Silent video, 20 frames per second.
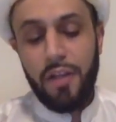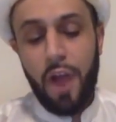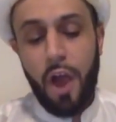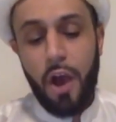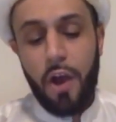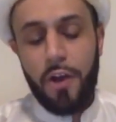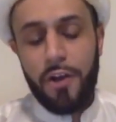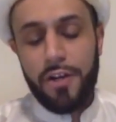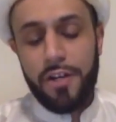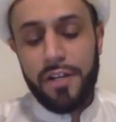
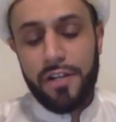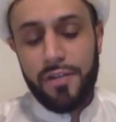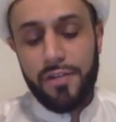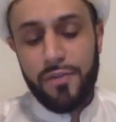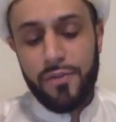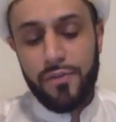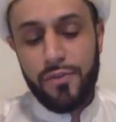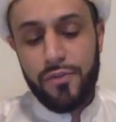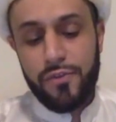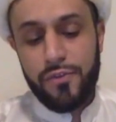
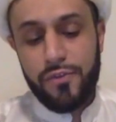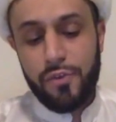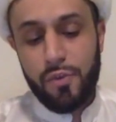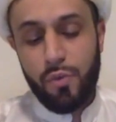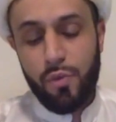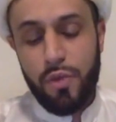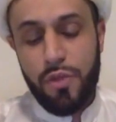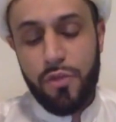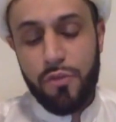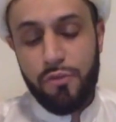
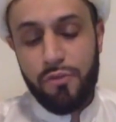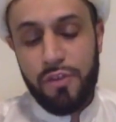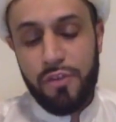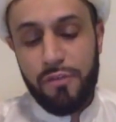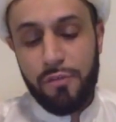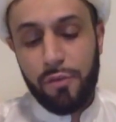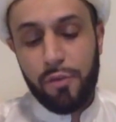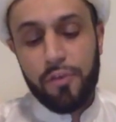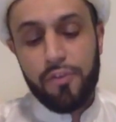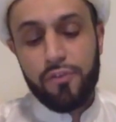gardens with
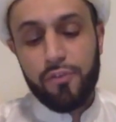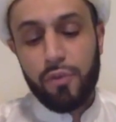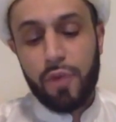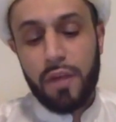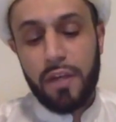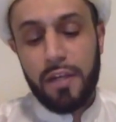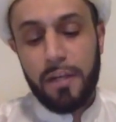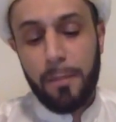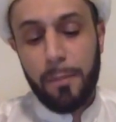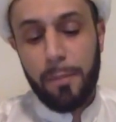rivers
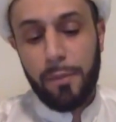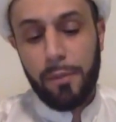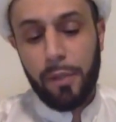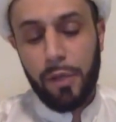running